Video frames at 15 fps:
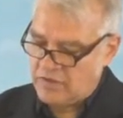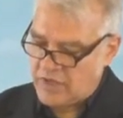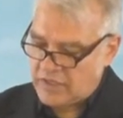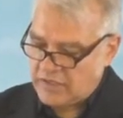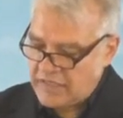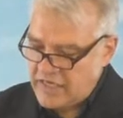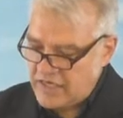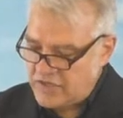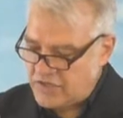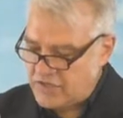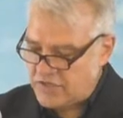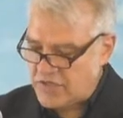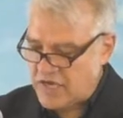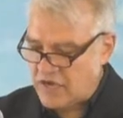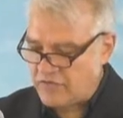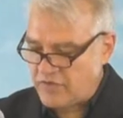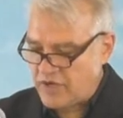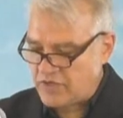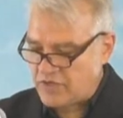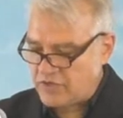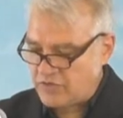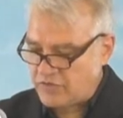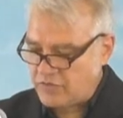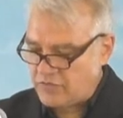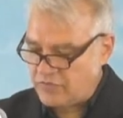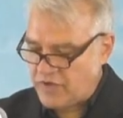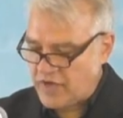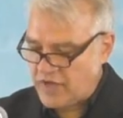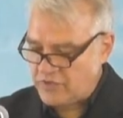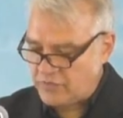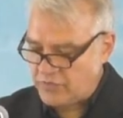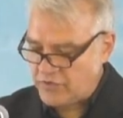that leads to salvation through faith,